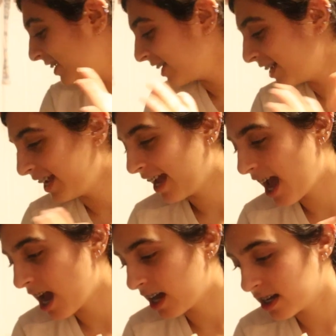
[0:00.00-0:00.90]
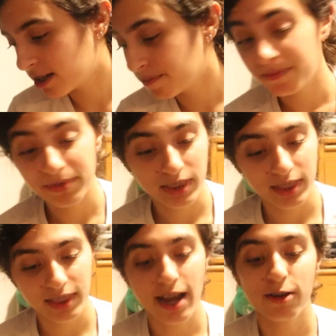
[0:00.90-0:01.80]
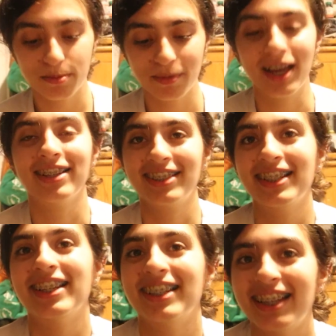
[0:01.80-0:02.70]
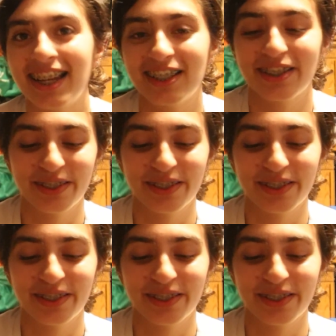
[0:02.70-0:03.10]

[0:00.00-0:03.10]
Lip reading: Okay, now I'm actually gonna get